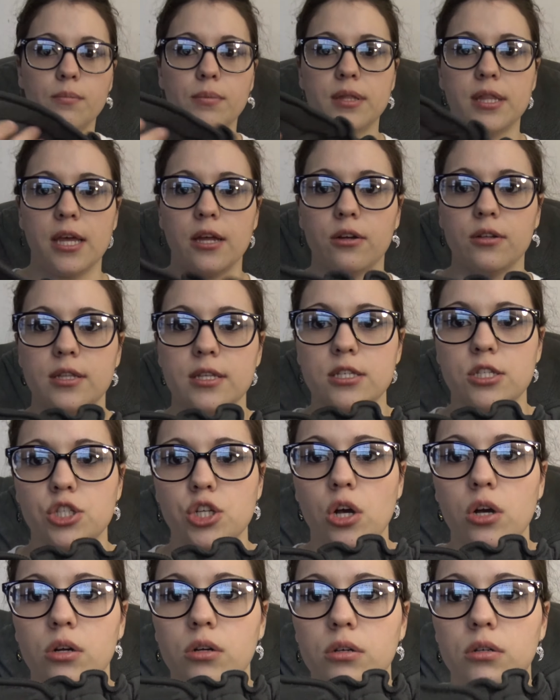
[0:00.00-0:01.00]
but they are this
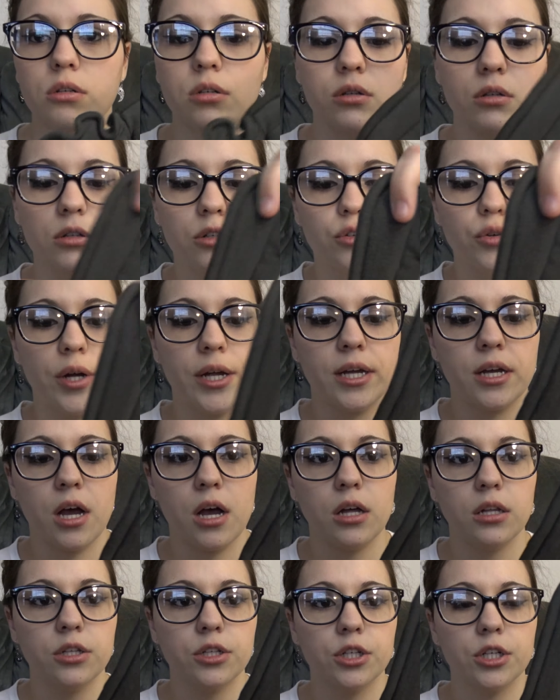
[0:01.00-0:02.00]
charcoal gray
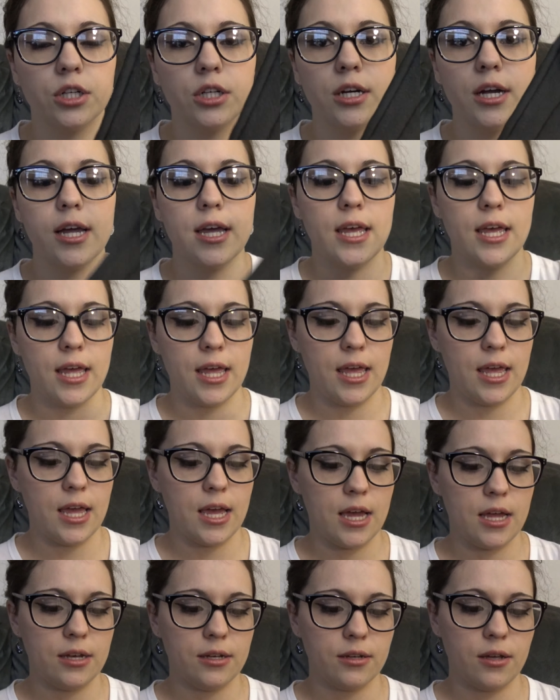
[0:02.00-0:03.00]
color.
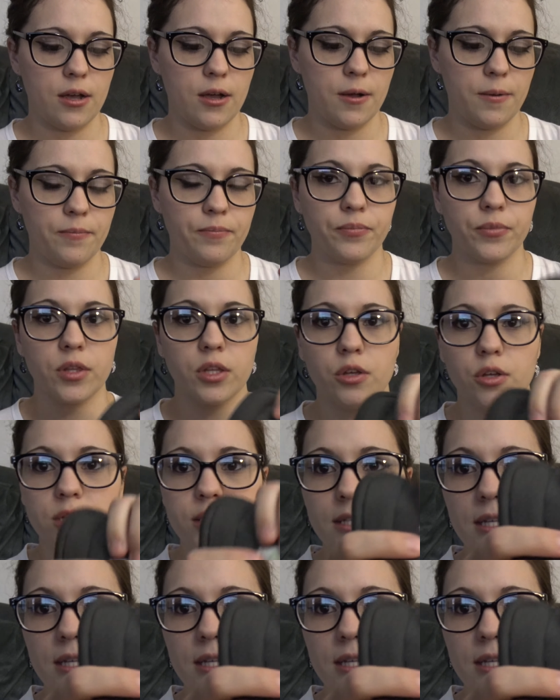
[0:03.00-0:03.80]
And um, you can